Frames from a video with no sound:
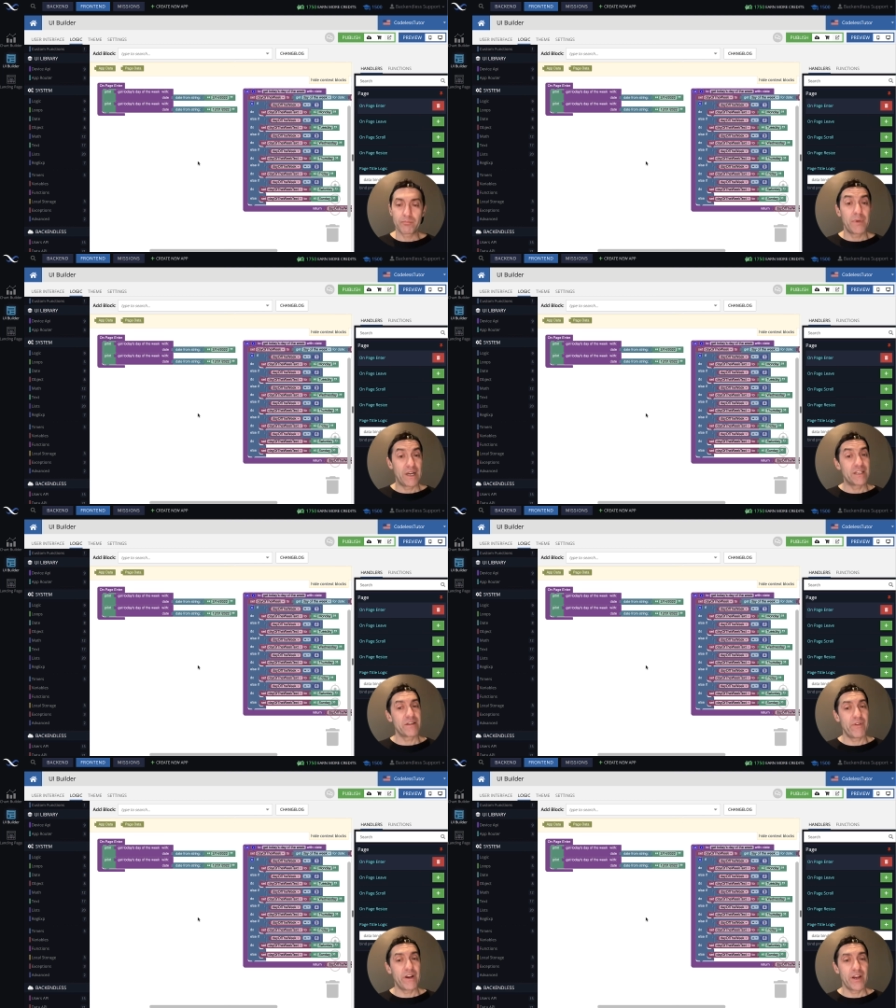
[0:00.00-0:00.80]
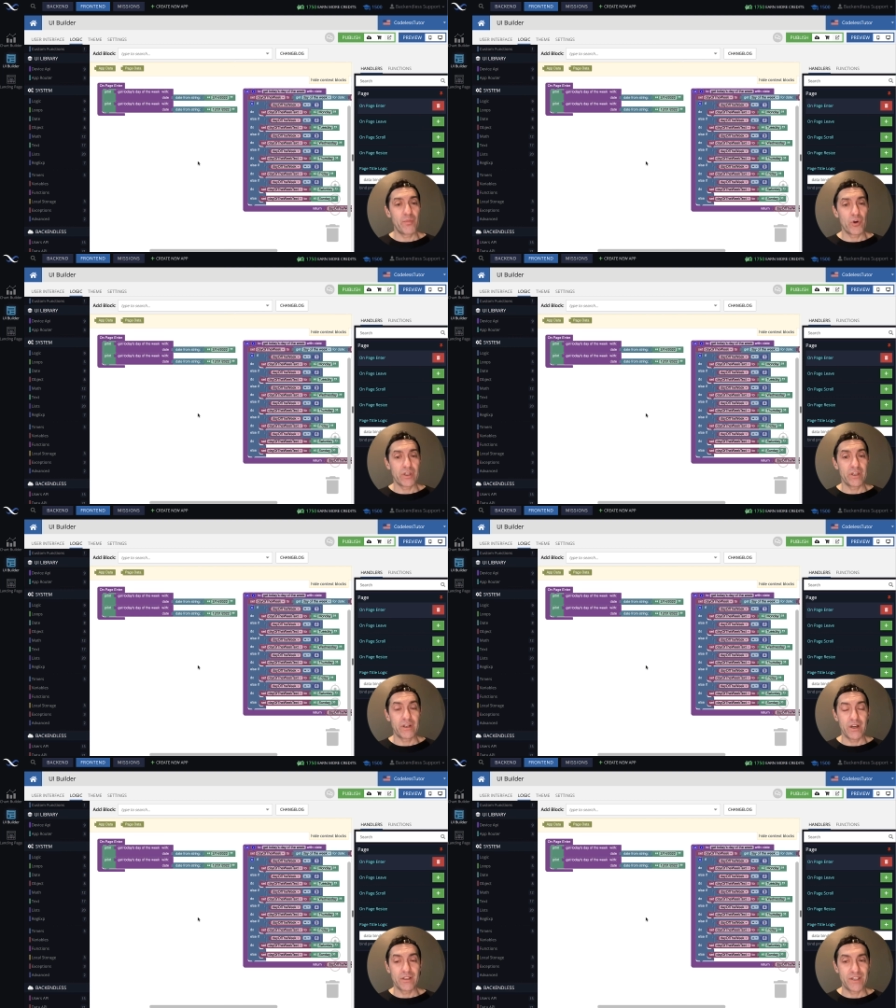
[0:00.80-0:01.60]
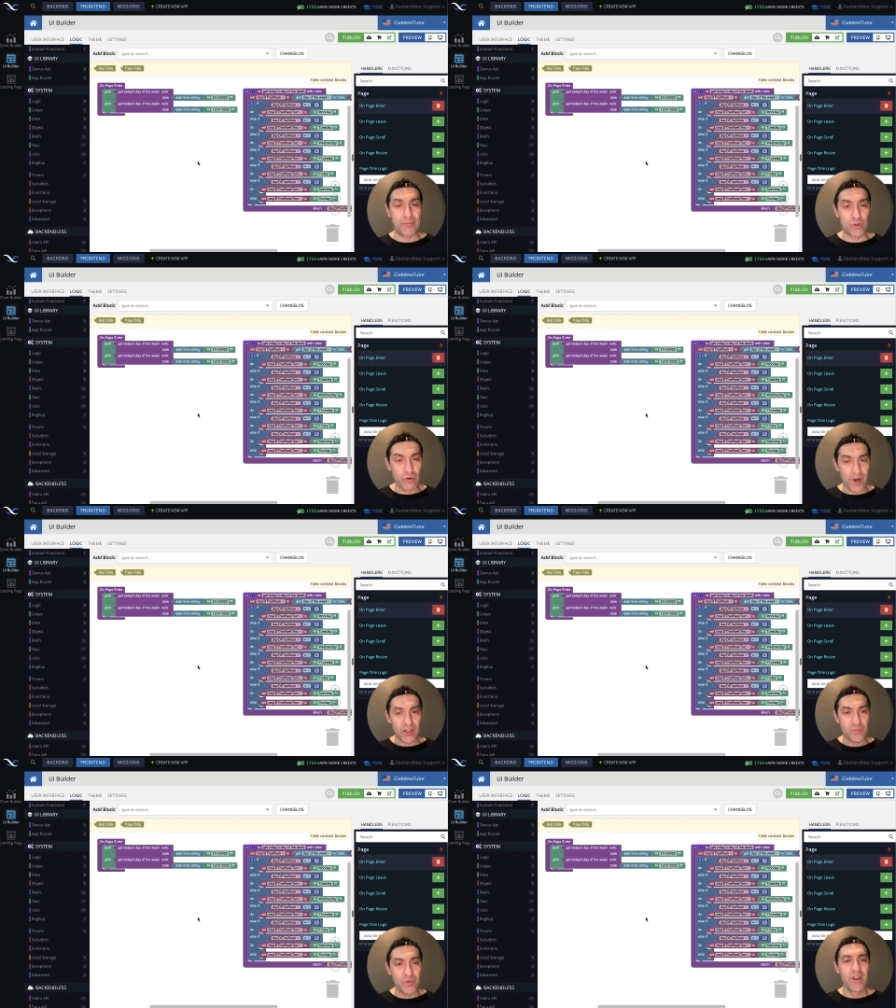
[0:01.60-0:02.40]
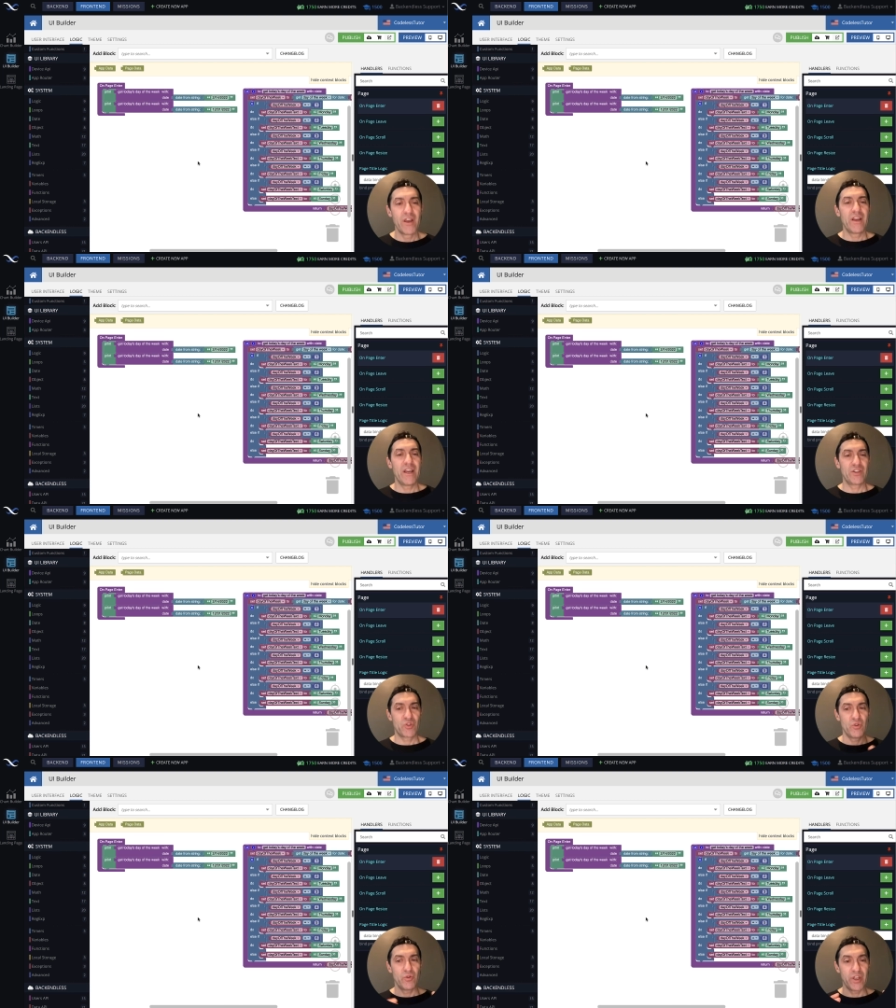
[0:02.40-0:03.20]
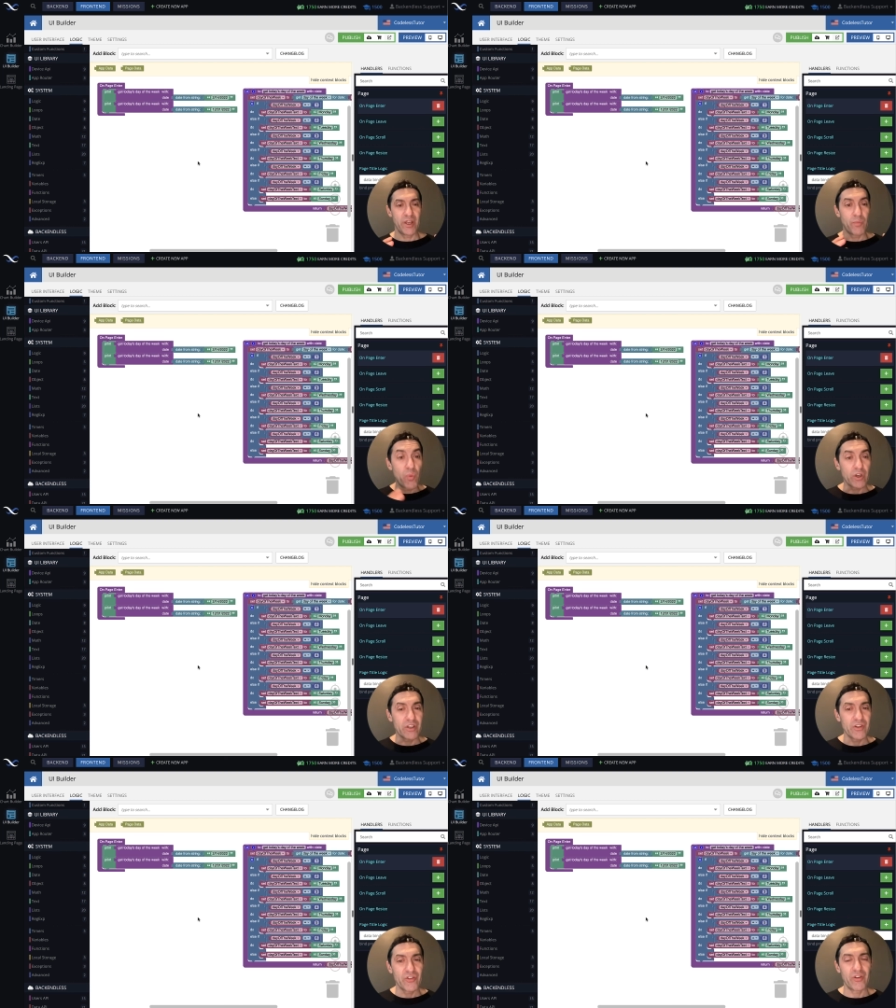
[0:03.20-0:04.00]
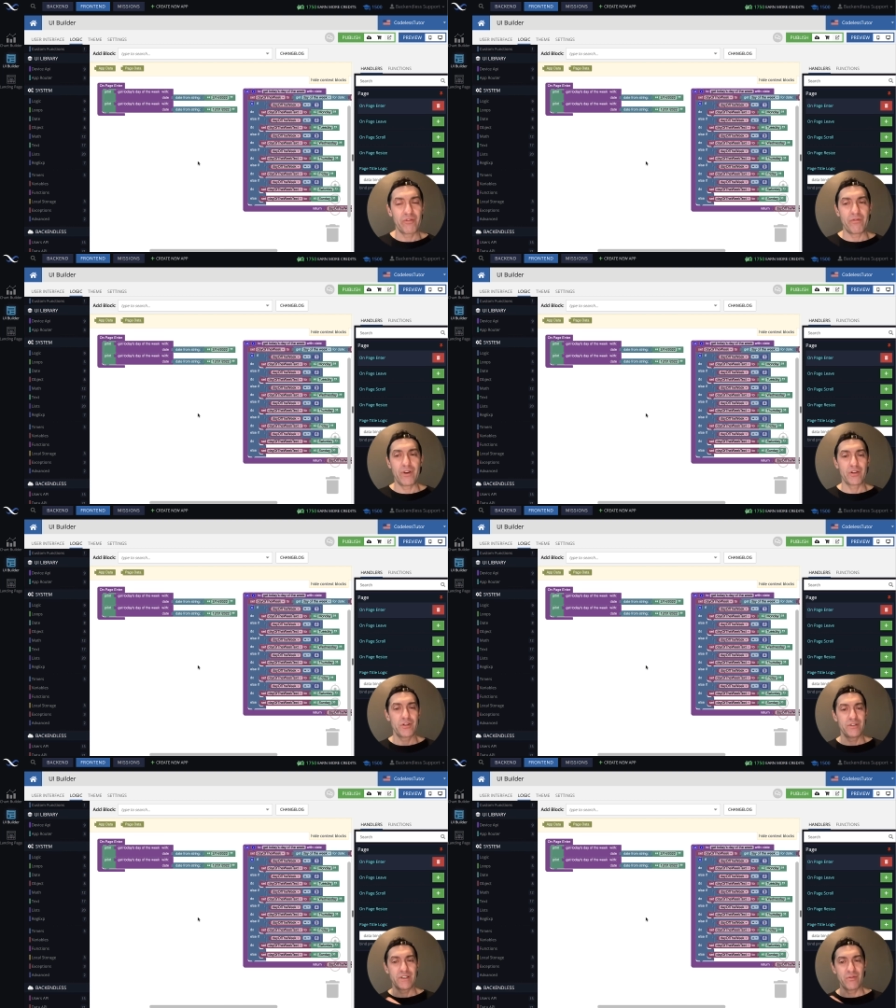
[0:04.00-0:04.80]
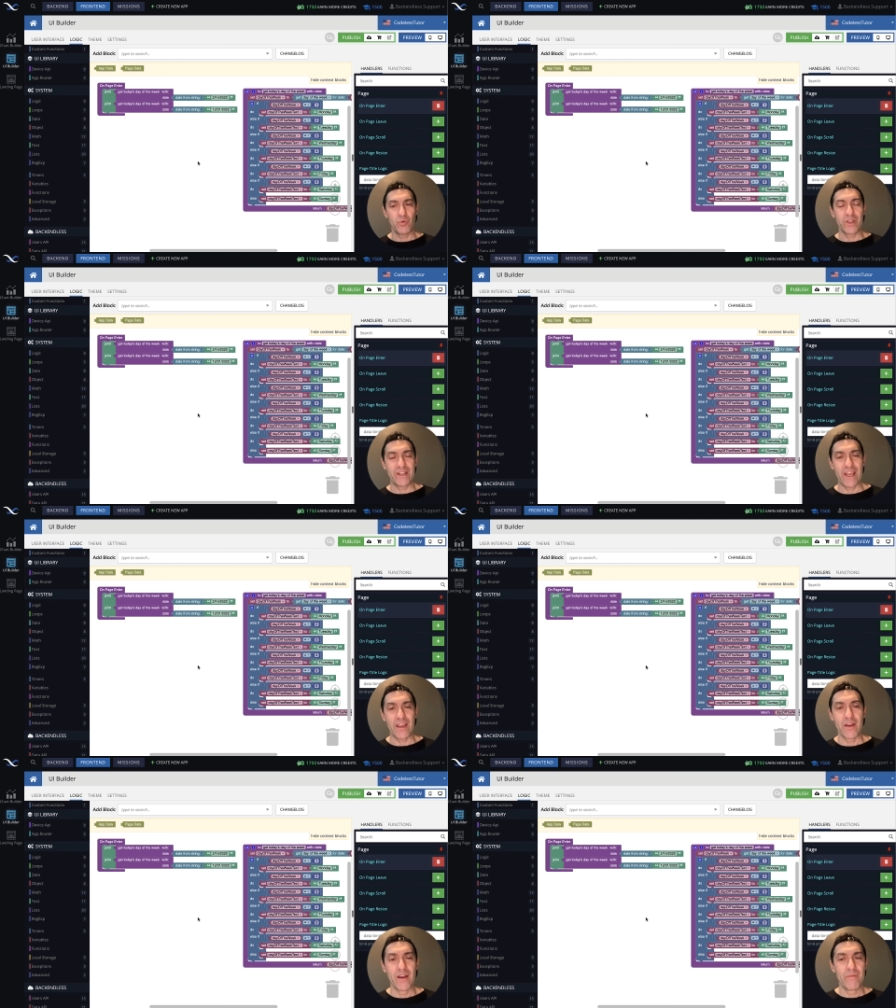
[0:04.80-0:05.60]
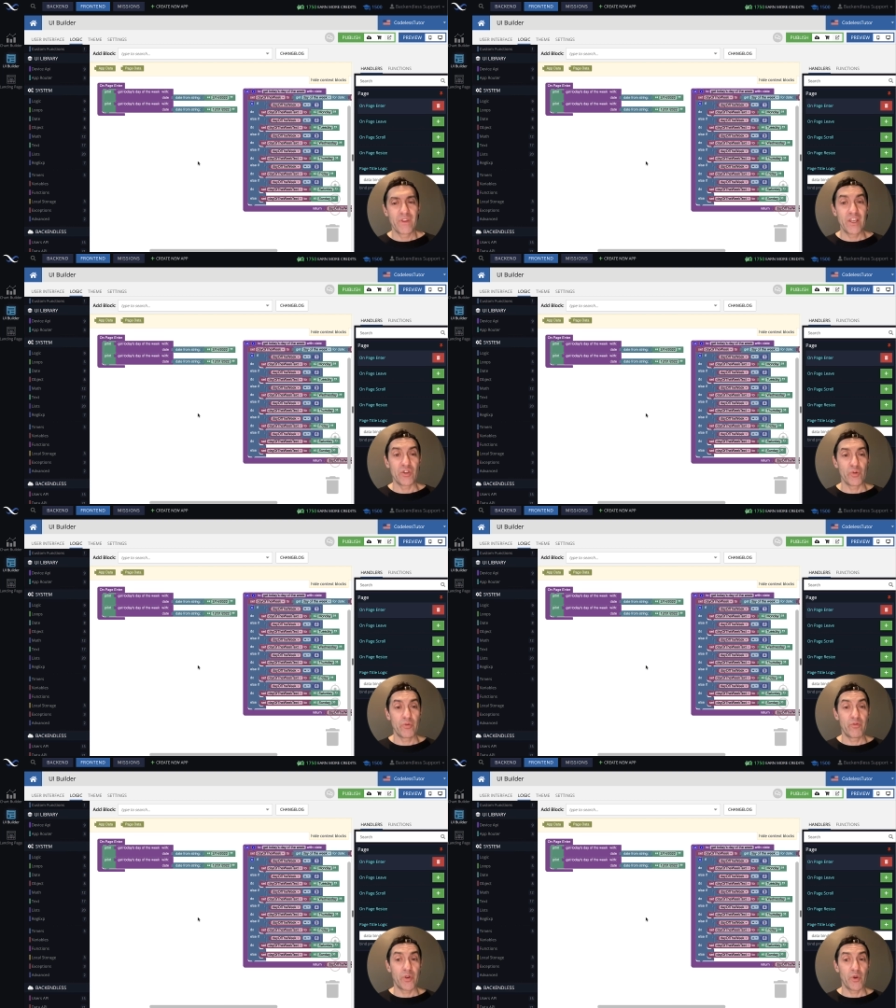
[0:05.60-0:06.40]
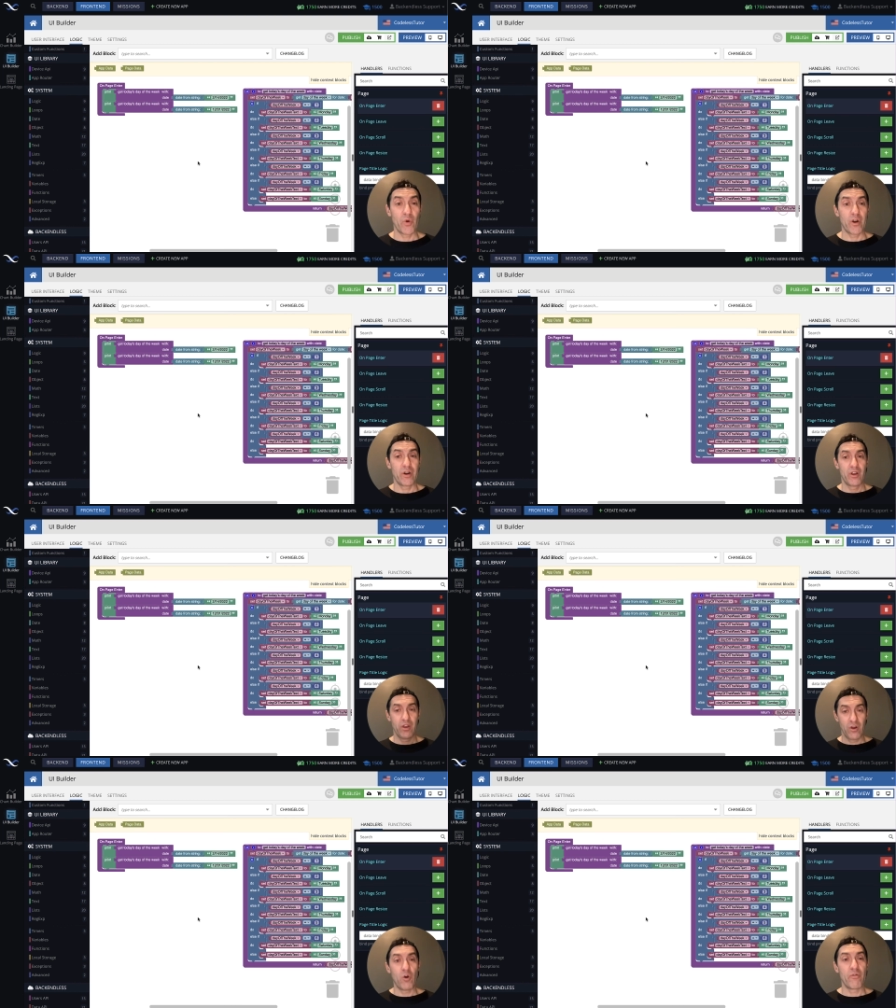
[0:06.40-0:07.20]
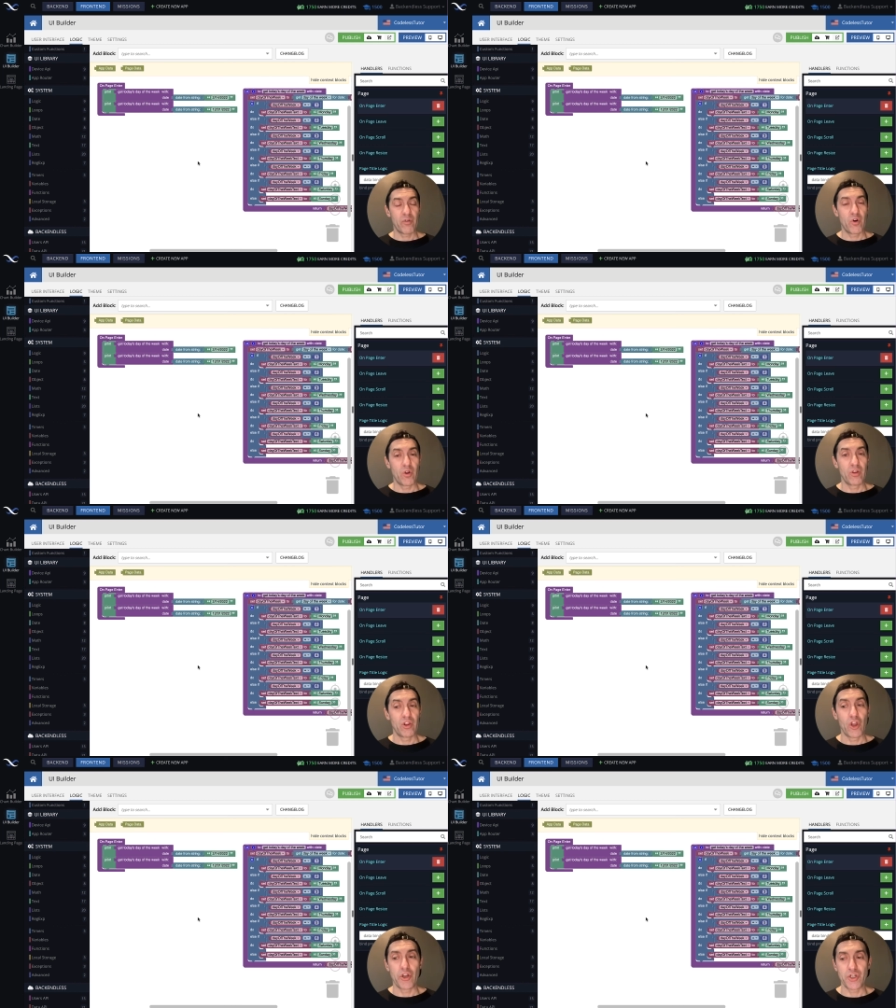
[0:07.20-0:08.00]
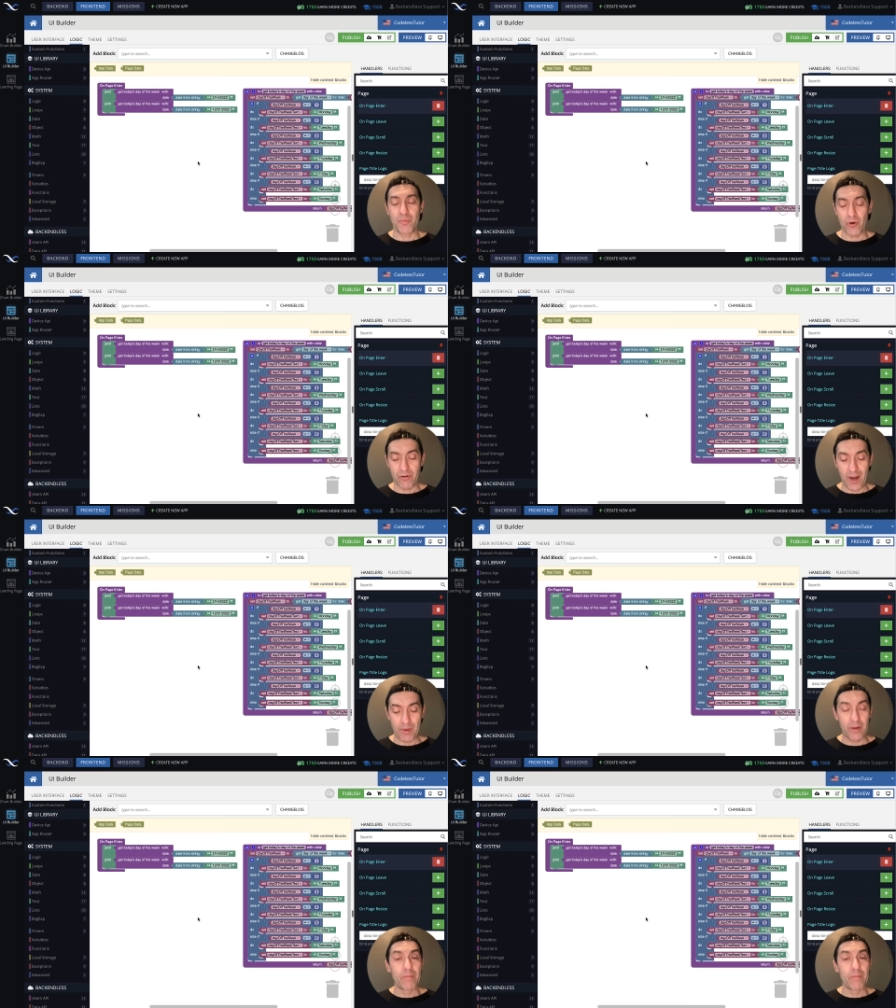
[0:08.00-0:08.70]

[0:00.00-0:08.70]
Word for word: but it's a very important concept to grasp as to the importance of the functions and what they can do for your overall logic programming.